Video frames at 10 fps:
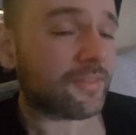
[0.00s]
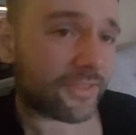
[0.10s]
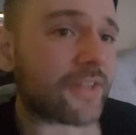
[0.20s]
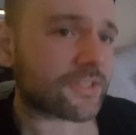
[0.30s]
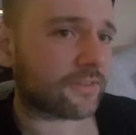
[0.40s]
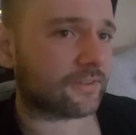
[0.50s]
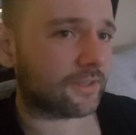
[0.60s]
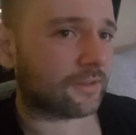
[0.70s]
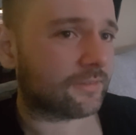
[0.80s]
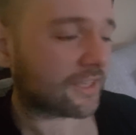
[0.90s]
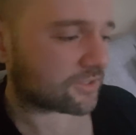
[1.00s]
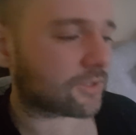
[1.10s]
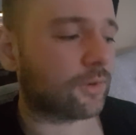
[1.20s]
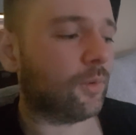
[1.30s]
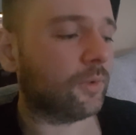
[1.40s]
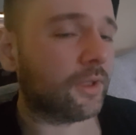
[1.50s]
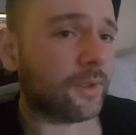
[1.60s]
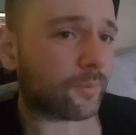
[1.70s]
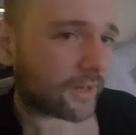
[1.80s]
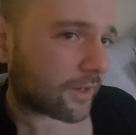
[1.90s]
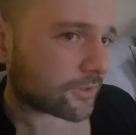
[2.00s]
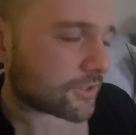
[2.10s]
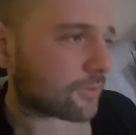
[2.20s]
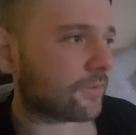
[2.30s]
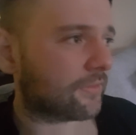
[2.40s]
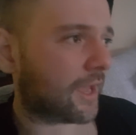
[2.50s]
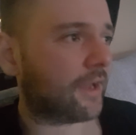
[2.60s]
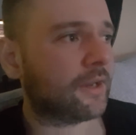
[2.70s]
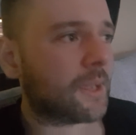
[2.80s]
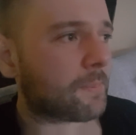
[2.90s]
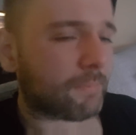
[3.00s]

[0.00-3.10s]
That's the thing. That's the goal. When I understood that,